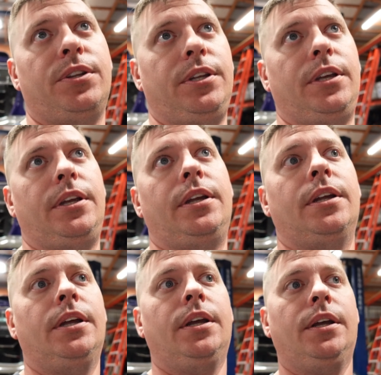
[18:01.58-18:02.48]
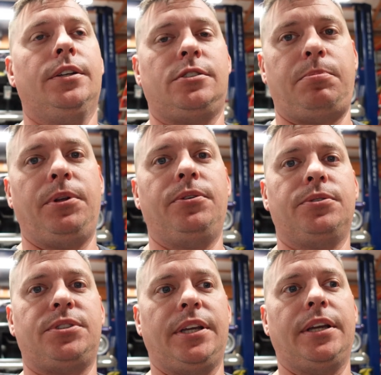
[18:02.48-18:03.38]
the
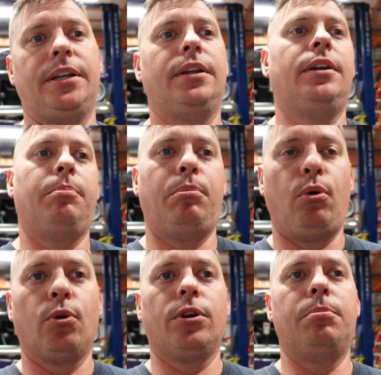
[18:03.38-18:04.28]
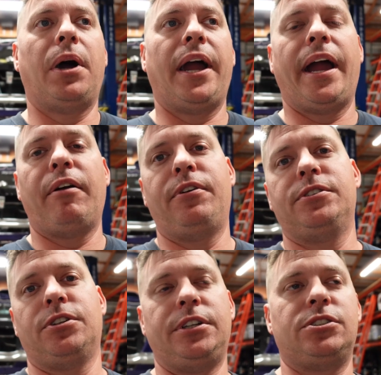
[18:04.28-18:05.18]
spindles in board by 1/2
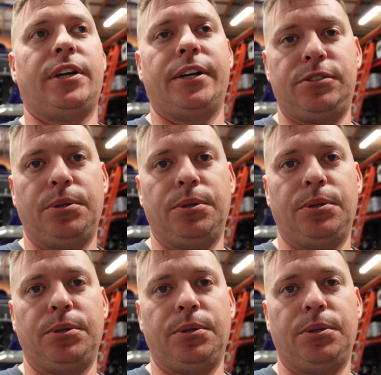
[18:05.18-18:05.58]
inch on each side,